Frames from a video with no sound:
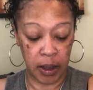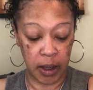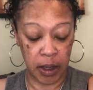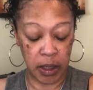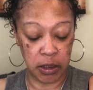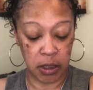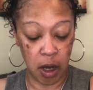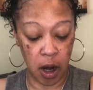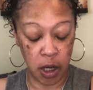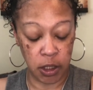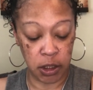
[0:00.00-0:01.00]
And it's
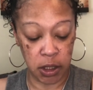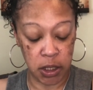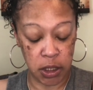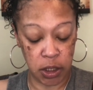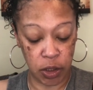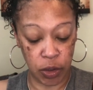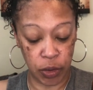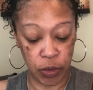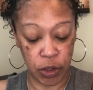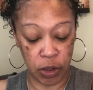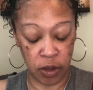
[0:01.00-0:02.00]
largely due
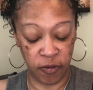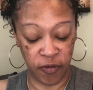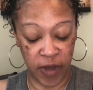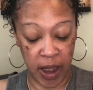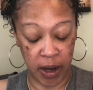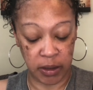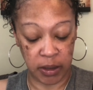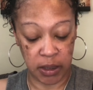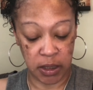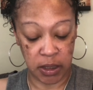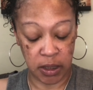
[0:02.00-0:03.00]
to the fact
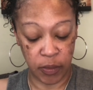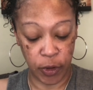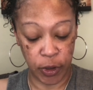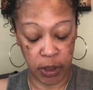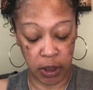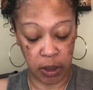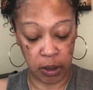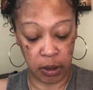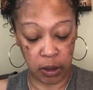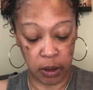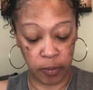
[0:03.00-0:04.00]
that someone
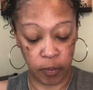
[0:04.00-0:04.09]
here